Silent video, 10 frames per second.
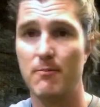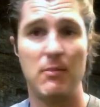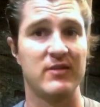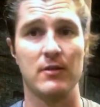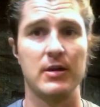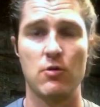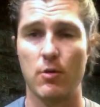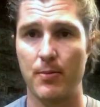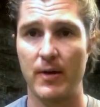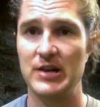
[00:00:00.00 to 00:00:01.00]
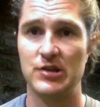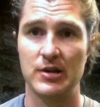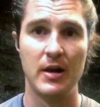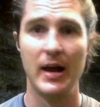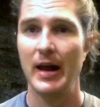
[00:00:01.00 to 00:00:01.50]
muscle
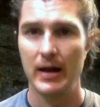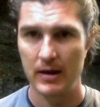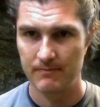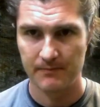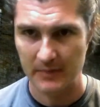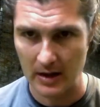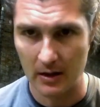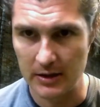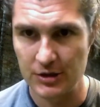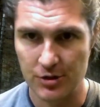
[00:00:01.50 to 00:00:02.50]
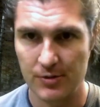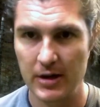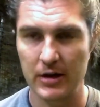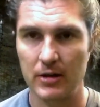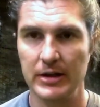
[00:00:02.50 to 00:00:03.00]
incorporation. It cleans
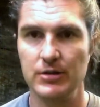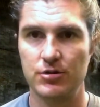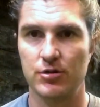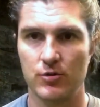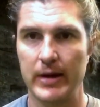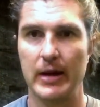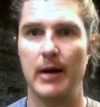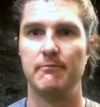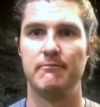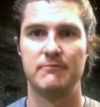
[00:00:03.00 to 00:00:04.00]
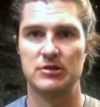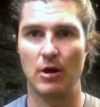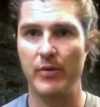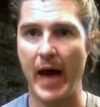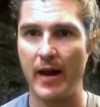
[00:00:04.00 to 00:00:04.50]
your swing up,
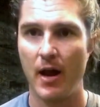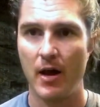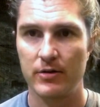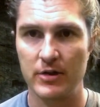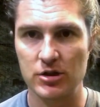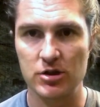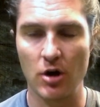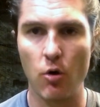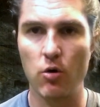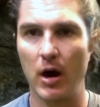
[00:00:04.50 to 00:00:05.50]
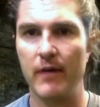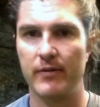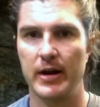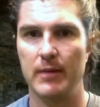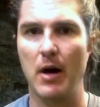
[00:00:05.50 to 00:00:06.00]
so that the sole
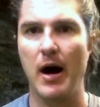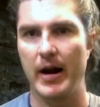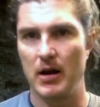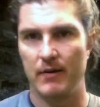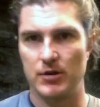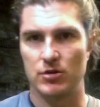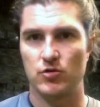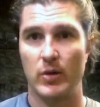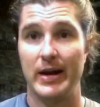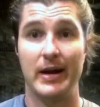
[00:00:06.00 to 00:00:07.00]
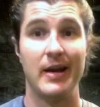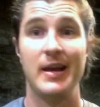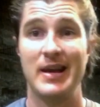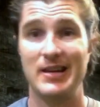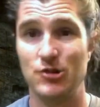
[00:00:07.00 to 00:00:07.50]
governing body of your swing
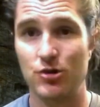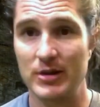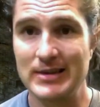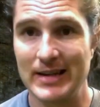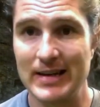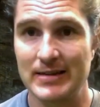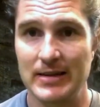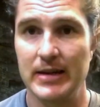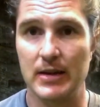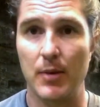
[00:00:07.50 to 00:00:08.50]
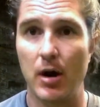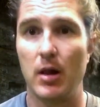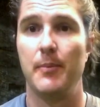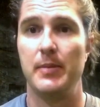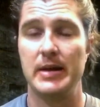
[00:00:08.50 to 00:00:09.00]
is your intent to hit the
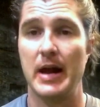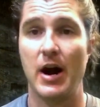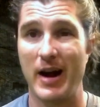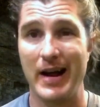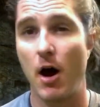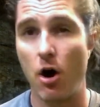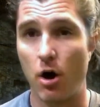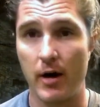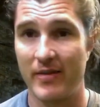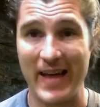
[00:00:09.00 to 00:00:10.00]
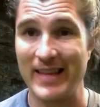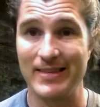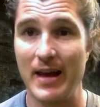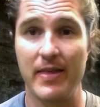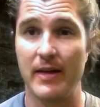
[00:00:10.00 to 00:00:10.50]
ball up in the air and hard.
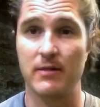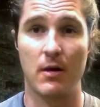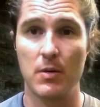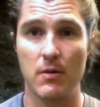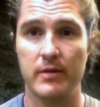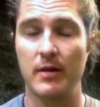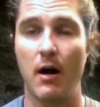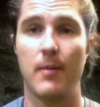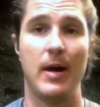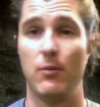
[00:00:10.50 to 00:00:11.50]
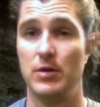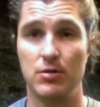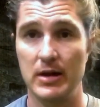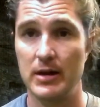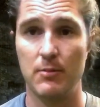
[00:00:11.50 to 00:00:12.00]
That's it. That's all we want to talk about.
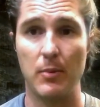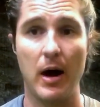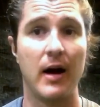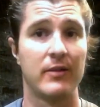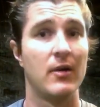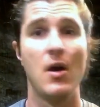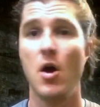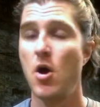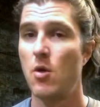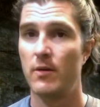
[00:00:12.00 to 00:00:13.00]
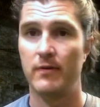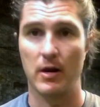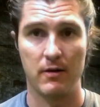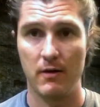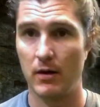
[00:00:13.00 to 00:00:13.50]
You get in a box, we've
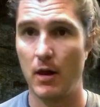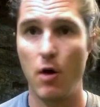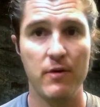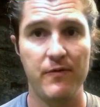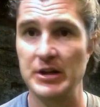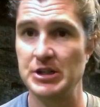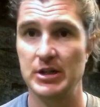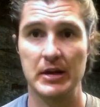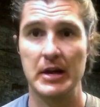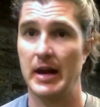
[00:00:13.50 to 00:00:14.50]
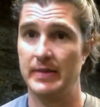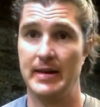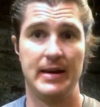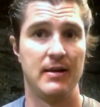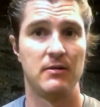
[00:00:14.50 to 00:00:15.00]
got to load efficiently and then